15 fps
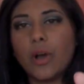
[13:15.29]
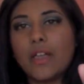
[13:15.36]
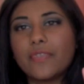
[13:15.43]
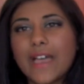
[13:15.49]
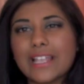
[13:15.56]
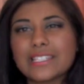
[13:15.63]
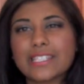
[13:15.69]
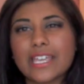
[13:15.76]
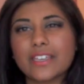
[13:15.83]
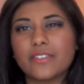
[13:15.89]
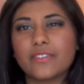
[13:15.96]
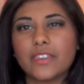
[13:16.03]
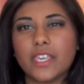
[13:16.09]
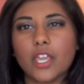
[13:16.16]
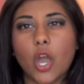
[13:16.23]
one. That's
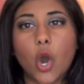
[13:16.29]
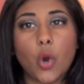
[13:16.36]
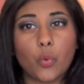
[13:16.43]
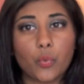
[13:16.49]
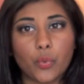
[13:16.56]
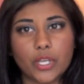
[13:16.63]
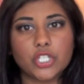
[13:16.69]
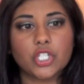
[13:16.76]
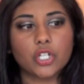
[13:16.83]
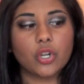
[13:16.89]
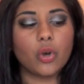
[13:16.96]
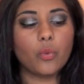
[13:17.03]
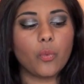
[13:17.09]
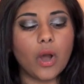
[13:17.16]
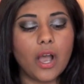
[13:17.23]
like the
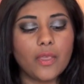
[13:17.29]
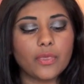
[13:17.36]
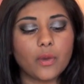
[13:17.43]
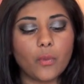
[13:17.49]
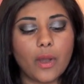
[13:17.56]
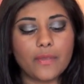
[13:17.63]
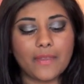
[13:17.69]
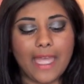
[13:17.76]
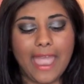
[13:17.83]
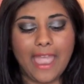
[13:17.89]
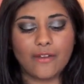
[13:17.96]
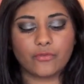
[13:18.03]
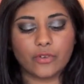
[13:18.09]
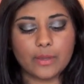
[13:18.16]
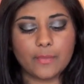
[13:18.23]
original one, the one that
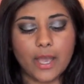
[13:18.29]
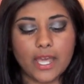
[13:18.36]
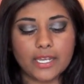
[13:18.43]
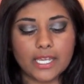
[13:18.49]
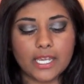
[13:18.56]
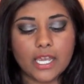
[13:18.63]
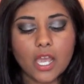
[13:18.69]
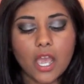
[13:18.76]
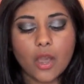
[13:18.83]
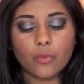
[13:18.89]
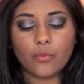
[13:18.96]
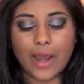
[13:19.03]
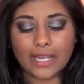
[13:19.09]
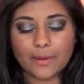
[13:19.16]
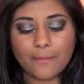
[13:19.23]
everybody
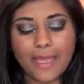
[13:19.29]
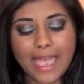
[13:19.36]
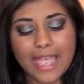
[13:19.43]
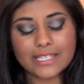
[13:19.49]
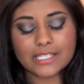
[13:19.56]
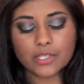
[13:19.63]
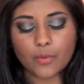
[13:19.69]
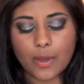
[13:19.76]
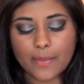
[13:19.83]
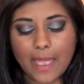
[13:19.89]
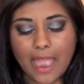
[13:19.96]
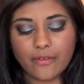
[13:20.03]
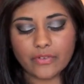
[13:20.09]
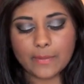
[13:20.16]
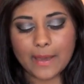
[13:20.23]
recommends, the one
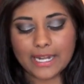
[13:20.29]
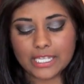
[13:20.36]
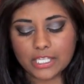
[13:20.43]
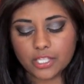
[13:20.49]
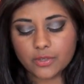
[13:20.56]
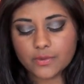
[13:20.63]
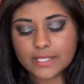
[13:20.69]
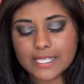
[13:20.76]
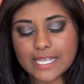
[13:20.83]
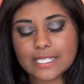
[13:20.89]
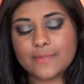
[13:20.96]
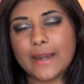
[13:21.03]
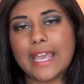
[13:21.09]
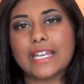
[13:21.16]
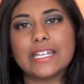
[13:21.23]
that everybody
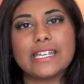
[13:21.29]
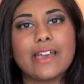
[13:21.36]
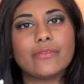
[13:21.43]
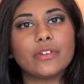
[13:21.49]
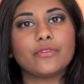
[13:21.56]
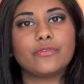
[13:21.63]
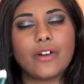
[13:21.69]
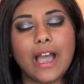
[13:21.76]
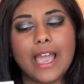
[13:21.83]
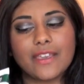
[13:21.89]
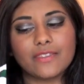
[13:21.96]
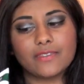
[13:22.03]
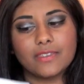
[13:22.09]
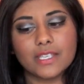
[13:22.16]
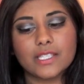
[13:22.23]
uses, but I could never
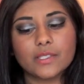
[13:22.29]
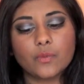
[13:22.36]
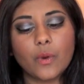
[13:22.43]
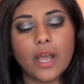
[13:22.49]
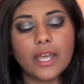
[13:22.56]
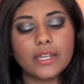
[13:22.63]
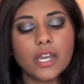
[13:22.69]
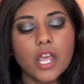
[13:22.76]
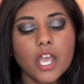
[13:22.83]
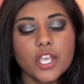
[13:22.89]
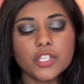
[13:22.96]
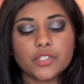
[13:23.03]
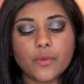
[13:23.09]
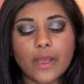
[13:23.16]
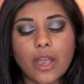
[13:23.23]
find this one,
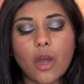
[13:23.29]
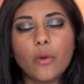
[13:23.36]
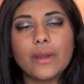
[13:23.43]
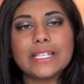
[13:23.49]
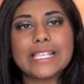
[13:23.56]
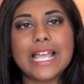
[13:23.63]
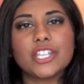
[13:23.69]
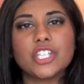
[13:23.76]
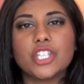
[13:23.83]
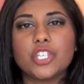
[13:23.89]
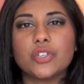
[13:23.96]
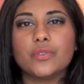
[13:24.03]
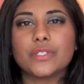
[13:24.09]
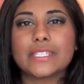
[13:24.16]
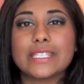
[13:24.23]
so I always had to
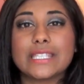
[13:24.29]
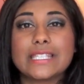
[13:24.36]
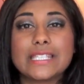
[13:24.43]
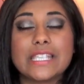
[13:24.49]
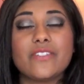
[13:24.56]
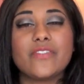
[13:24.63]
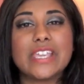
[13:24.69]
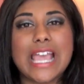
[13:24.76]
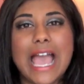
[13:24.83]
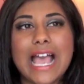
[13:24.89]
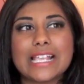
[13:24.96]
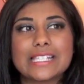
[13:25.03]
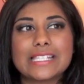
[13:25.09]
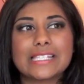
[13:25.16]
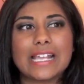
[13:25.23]
use the C V
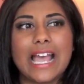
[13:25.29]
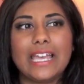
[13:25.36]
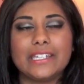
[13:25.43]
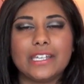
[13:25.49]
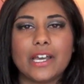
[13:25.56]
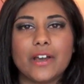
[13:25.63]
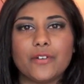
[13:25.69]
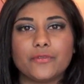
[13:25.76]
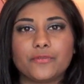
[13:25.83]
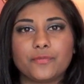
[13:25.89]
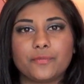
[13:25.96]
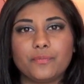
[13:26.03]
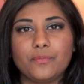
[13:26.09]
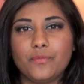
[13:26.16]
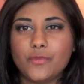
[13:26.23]
S kind of
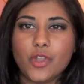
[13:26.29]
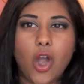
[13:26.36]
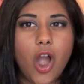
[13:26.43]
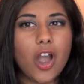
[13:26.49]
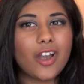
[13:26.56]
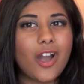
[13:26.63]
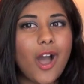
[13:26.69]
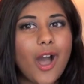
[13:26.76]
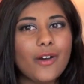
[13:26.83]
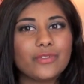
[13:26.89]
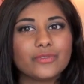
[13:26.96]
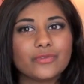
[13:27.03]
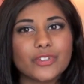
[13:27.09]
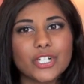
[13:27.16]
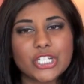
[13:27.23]

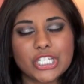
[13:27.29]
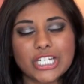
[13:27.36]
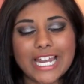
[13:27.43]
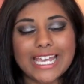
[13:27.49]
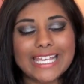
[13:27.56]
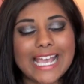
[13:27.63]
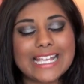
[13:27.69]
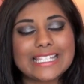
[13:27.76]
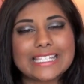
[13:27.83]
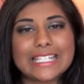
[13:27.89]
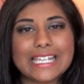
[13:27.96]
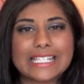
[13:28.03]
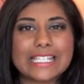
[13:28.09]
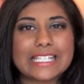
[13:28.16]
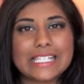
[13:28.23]
knockoff version, I guess.
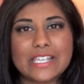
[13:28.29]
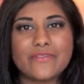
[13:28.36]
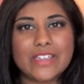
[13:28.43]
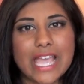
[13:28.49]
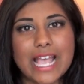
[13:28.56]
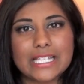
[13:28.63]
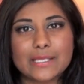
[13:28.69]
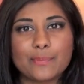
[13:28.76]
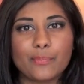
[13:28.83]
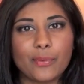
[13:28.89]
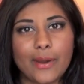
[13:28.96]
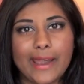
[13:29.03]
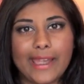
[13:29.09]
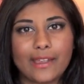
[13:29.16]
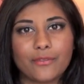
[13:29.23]
It's like the C V S
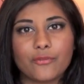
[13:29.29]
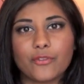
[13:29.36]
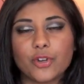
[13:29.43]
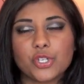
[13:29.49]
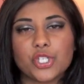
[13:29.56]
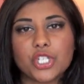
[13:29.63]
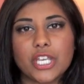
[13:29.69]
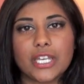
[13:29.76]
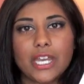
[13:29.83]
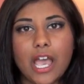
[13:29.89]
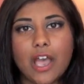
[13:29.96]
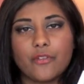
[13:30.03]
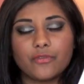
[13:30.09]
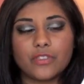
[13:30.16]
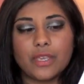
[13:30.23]
brand version
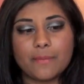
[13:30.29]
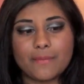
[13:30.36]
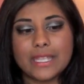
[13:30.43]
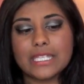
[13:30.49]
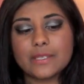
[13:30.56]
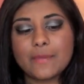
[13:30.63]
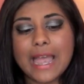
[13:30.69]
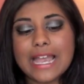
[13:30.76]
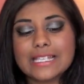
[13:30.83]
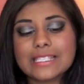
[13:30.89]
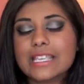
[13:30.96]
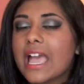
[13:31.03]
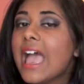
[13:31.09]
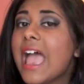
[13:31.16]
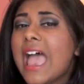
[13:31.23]
of the mint
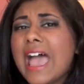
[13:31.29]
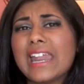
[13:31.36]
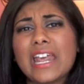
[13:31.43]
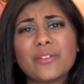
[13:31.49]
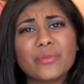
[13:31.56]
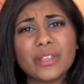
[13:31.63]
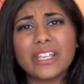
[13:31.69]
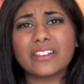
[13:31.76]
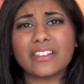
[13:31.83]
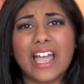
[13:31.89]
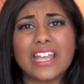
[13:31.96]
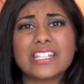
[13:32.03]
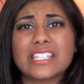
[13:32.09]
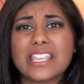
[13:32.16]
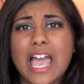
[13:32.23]
mask, and I really
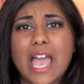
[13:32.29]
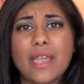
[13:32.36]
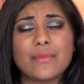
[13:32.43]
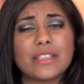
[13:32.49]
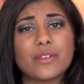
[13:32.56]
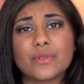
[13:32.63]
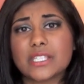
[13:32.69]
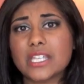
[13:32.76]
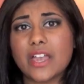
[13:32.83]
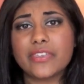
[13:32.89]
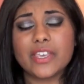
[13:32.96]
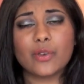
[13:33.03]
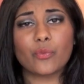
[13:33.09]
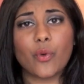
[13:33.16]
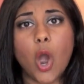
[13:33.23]
liked that. I mean, there was
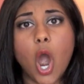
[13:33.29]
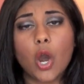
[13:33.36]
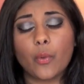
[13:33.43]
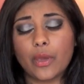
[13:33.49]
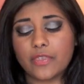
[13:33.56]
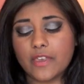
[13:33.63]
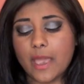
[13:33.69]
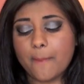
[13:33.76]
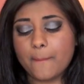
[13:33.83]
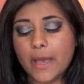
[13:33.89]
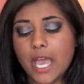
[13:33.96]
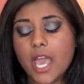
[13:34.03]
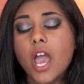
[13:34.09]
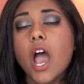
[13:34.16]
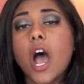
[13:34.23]
nothing wrong with it,
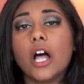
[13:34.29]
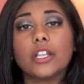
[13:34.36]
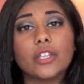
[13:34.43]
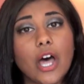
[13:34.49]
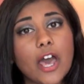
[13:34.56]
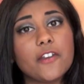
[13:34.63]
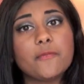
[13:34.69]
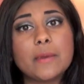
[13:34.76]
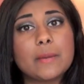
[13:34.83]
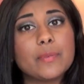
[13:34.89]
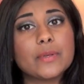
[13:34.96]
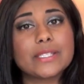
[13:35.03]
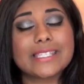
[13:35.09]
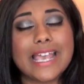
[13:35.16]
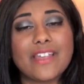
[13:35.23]
but a lot of
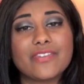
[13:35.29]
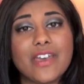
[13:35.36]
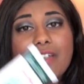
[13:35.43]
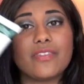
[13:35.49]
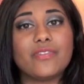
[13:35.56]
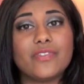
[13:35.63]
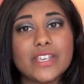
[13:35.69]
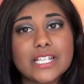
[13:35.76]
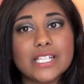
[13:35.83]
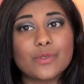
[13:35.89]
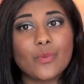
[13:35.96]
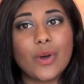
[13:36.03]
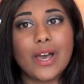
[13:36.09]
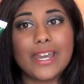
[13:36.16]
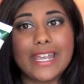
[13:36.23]
people said that
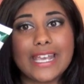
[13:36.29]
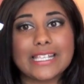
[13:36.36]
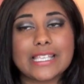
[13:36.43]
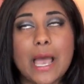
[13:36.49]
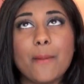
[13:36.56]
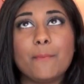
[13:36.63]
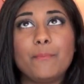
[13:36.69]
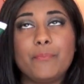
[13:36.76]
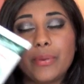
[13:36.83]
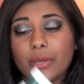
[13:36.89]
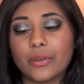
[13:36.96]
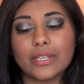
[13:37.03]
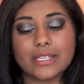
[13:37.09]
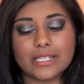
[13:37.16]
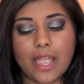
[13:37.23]
this one is a
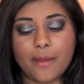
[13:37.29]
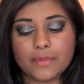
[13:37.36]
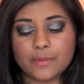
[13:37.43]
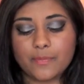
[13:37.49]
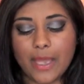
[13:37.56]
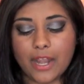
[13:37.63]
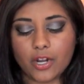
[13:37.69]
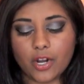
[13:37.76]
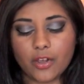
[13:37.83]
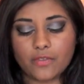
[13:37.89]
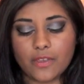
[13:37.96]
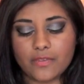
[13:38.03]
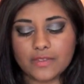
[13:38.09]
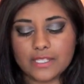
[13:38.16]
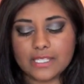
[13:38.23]
billion times better
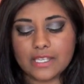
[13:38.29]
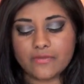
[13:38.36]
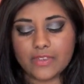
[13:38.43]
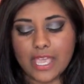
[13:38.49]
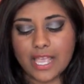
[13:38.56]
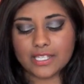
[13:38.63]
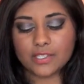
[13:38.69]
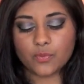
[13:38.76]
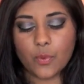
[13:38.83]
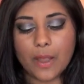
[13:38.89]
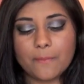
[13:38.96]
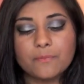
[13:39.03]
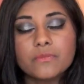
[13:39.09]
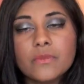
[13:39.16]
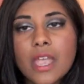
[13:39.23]
than the C V S
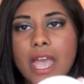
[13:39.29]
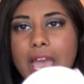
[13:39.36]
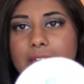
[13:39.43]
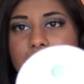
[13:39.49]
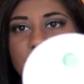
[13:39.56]
one, and